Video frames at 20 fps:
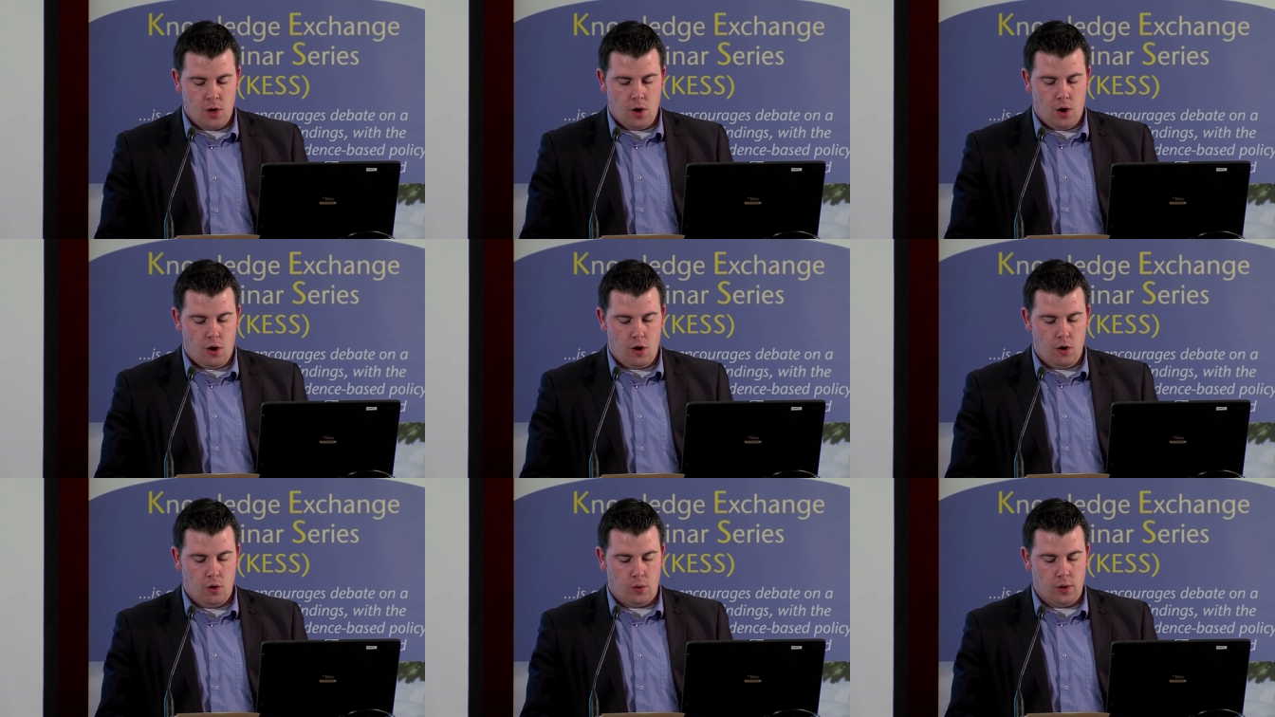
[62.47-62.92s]

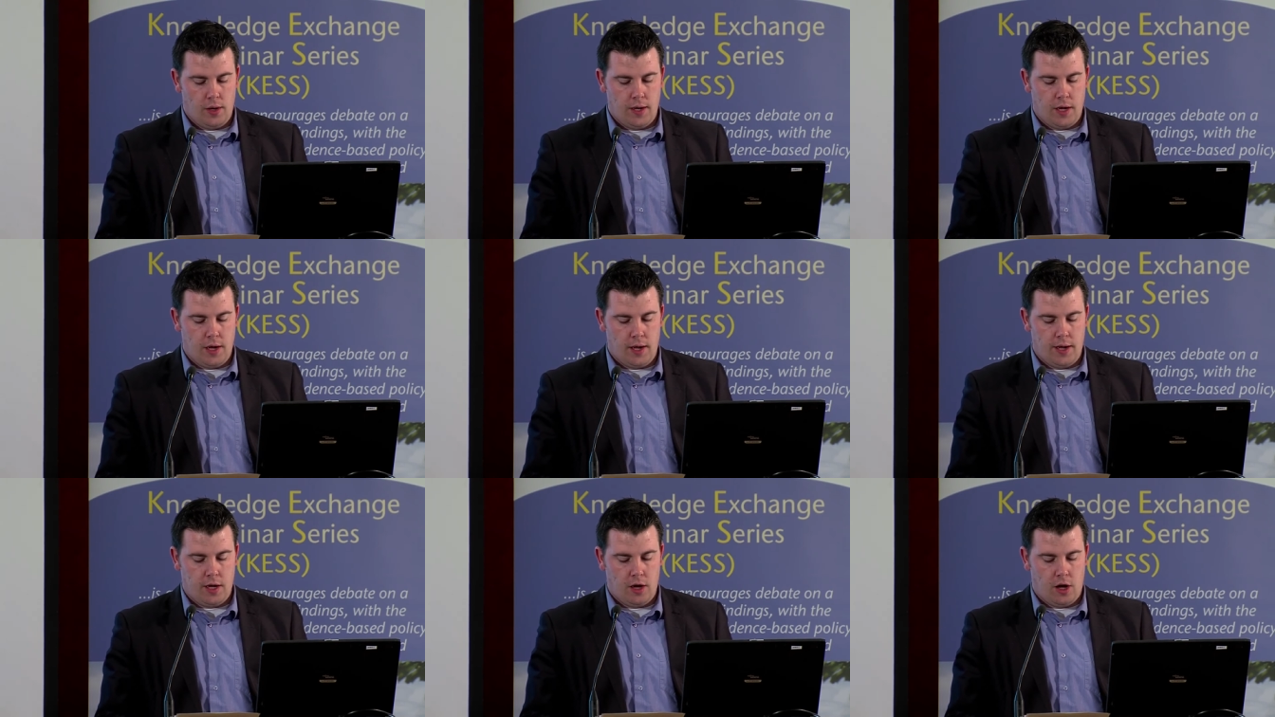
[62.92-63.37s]
Our local e
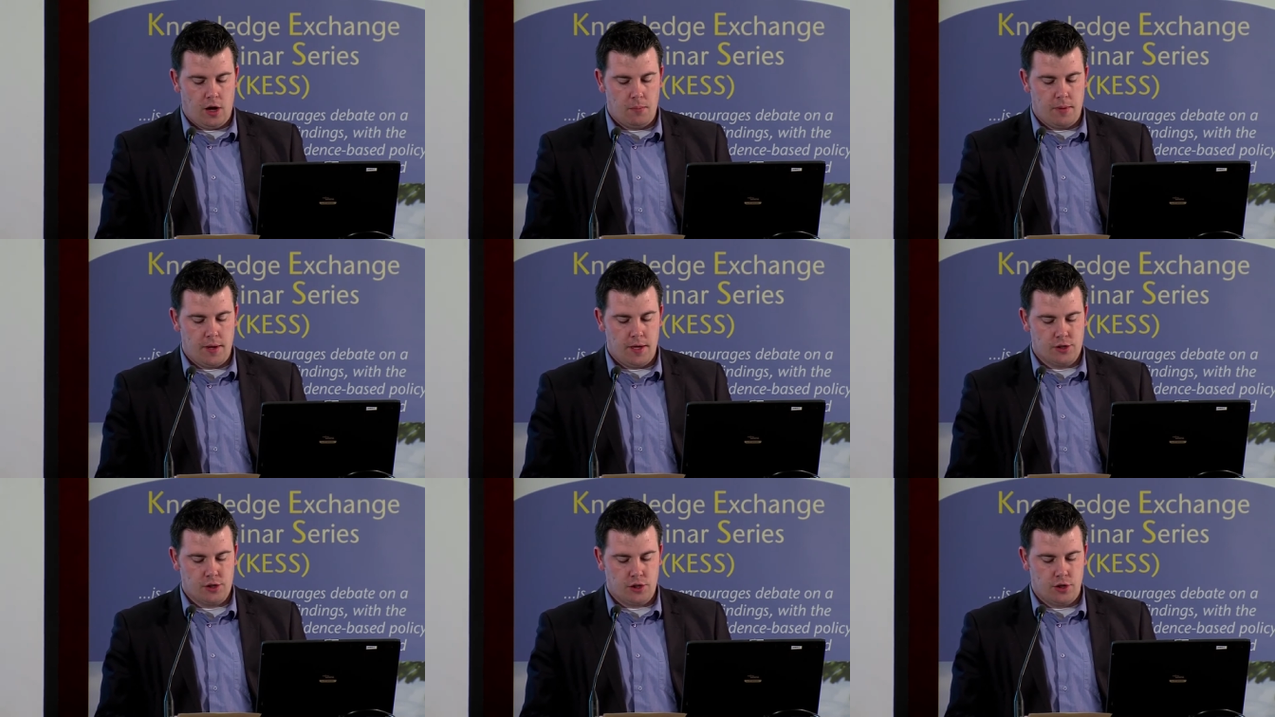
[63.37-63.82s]

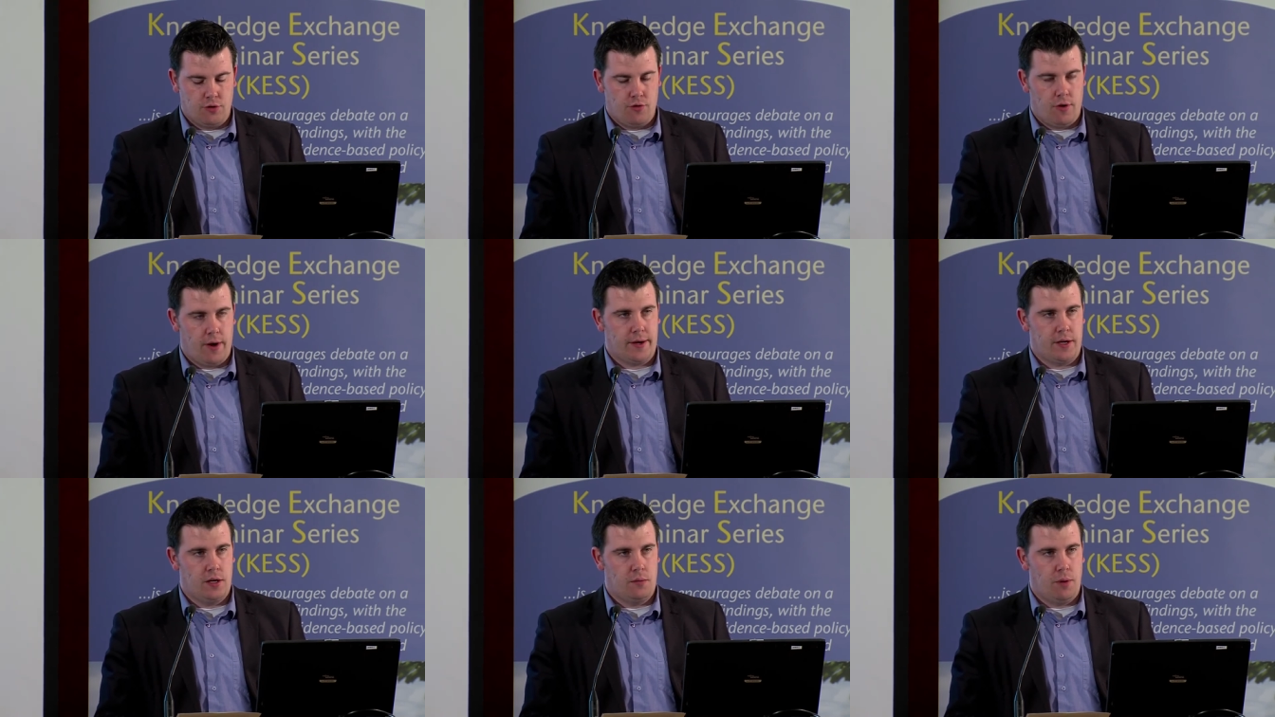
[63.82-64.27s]
economy has
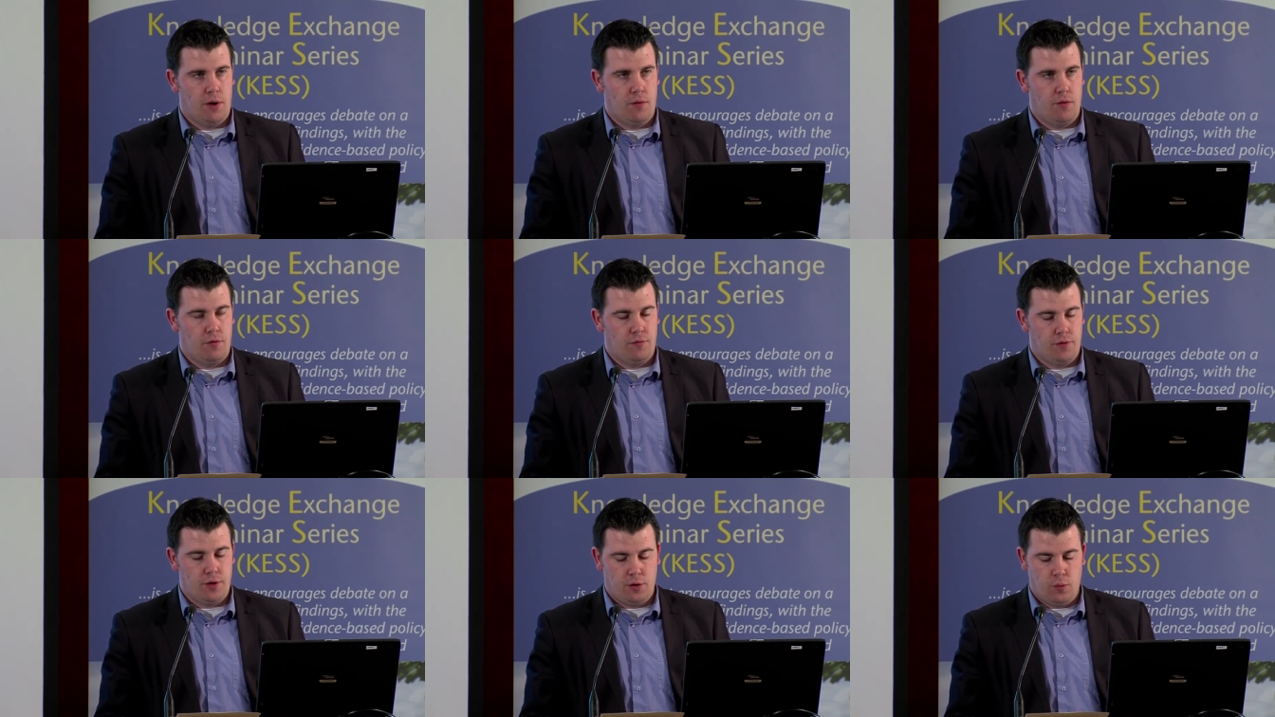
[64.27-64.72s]
contracted by
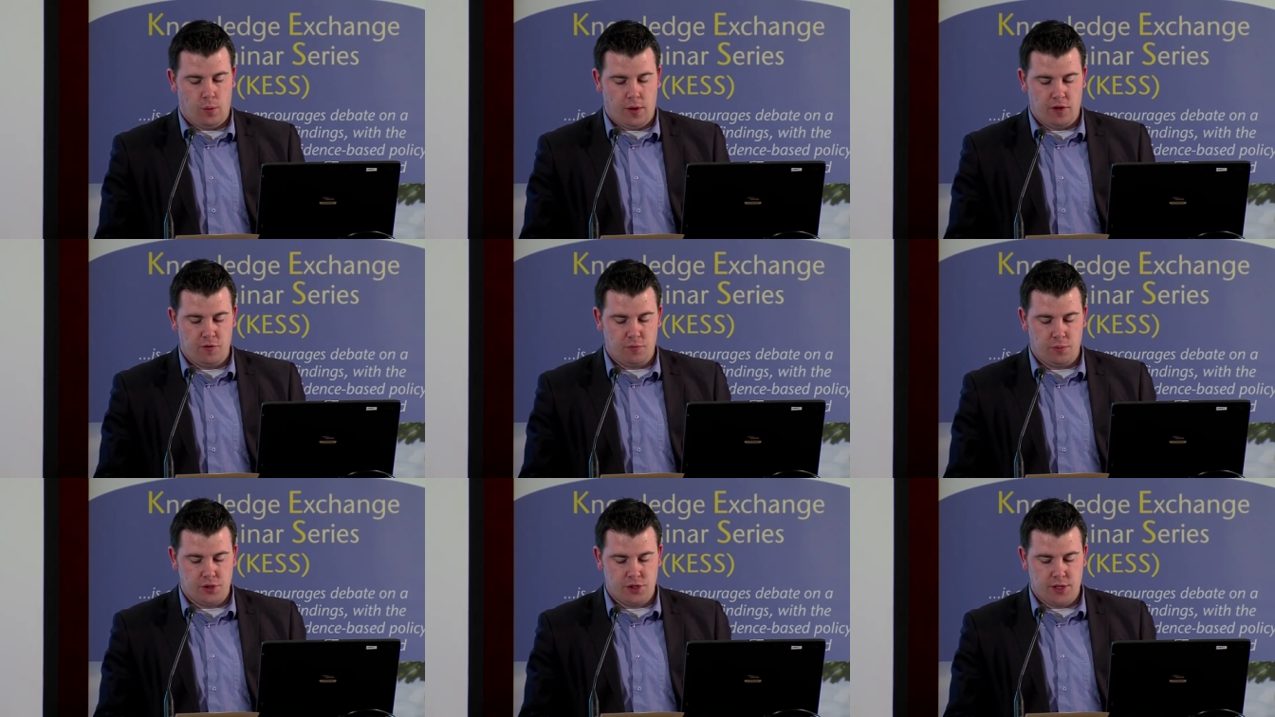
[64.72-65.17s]
roughly
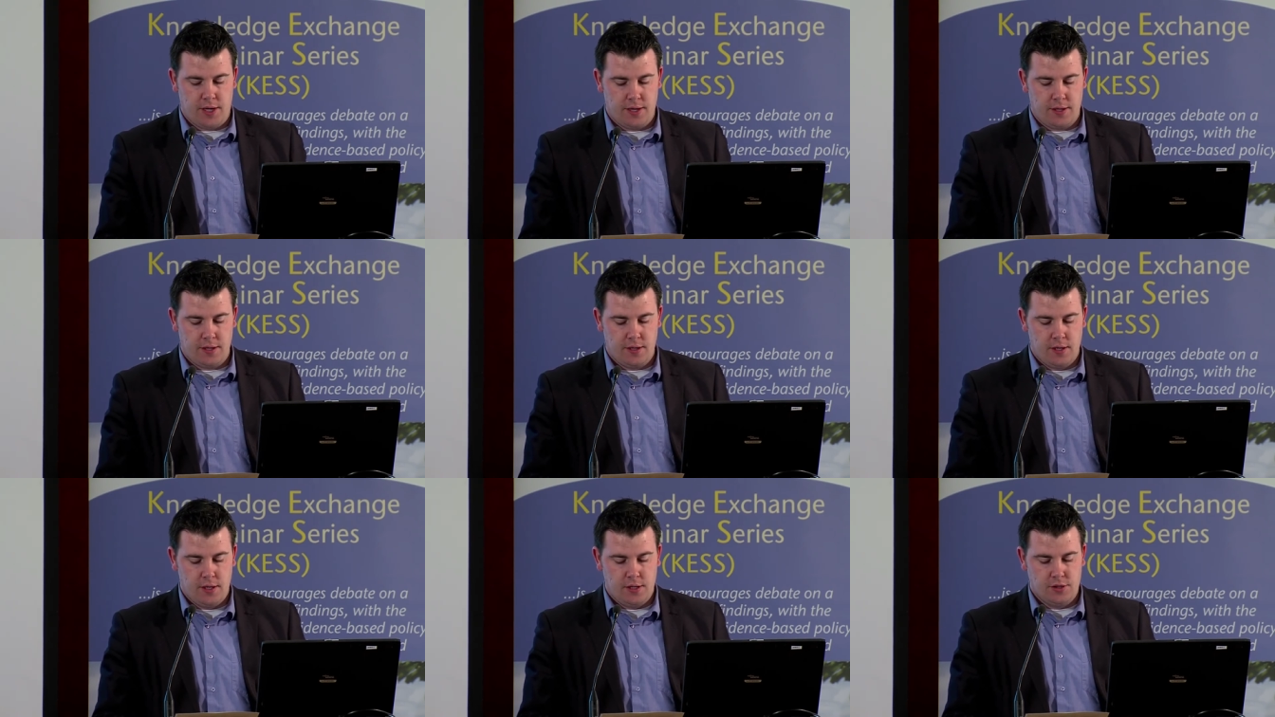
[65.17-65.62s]
12%
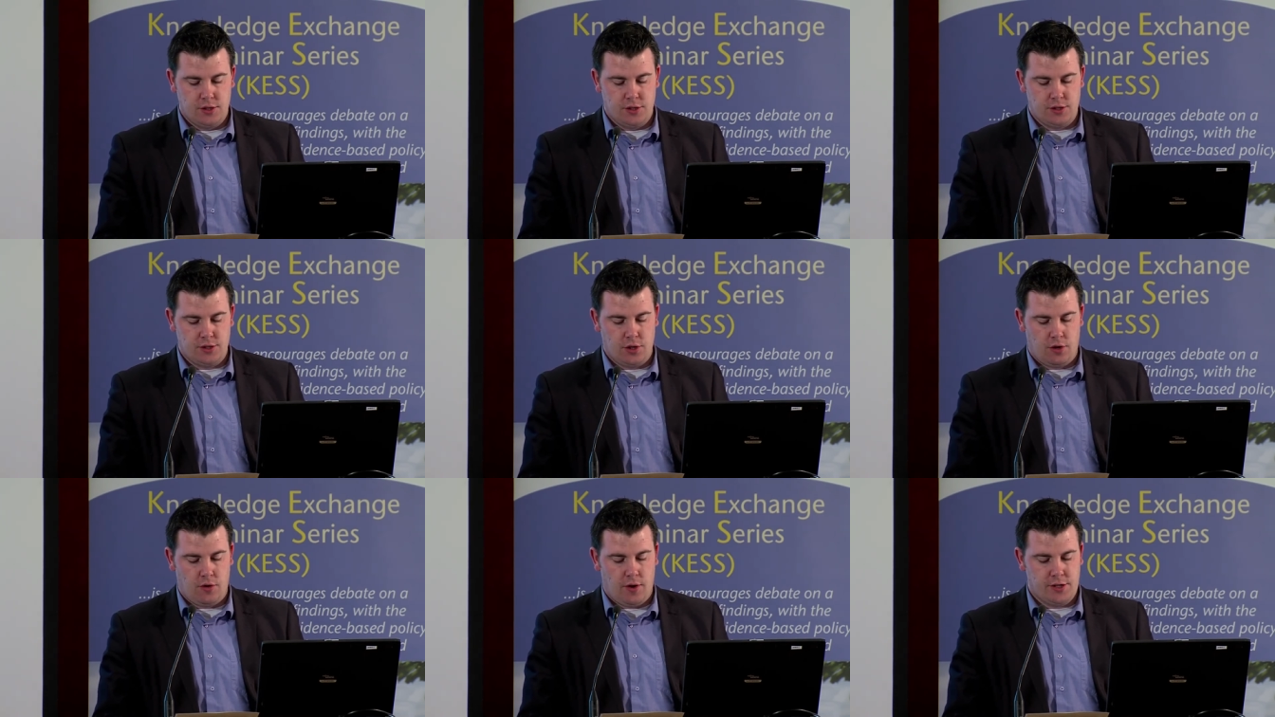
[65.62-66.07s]

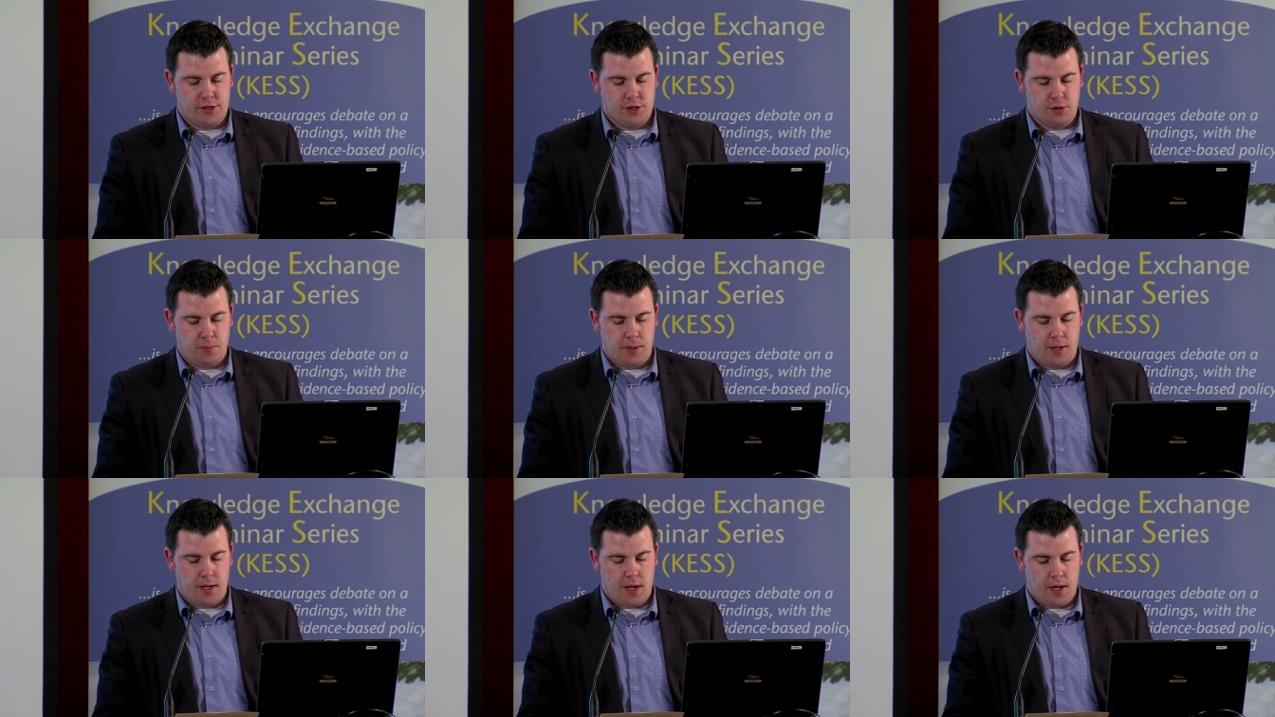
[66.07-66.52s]
since the crisis
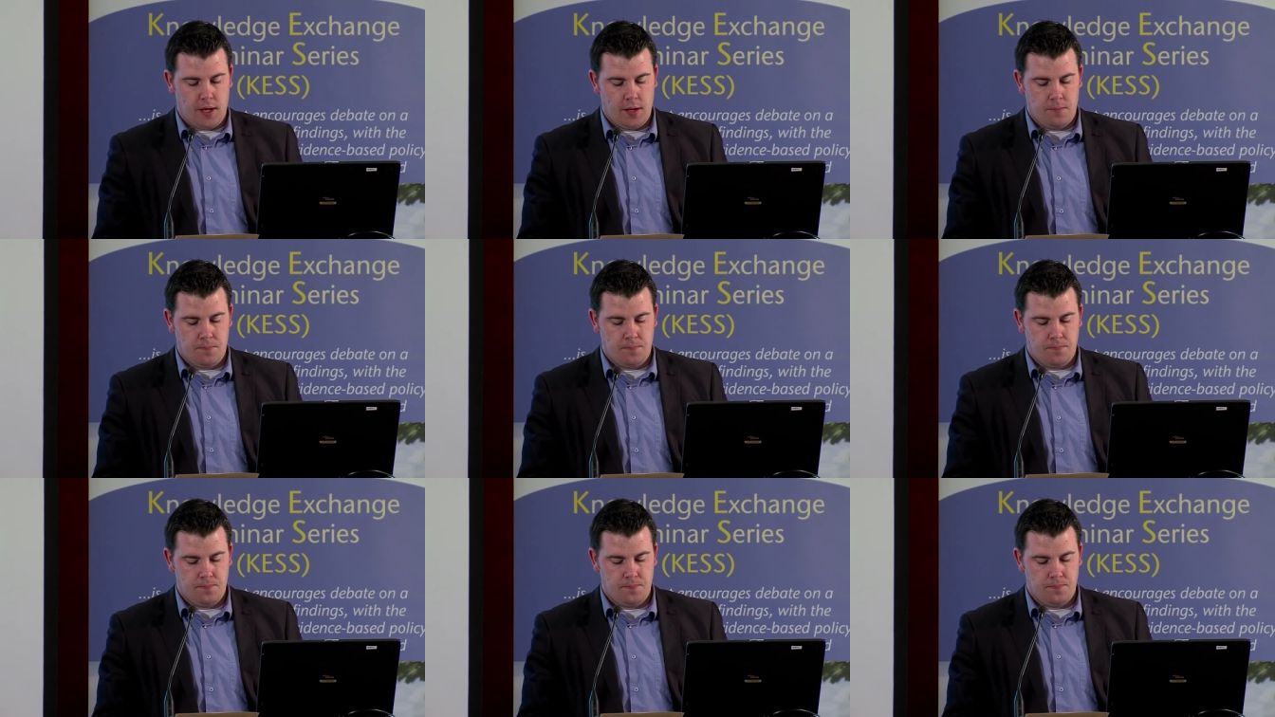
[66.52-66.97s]
began.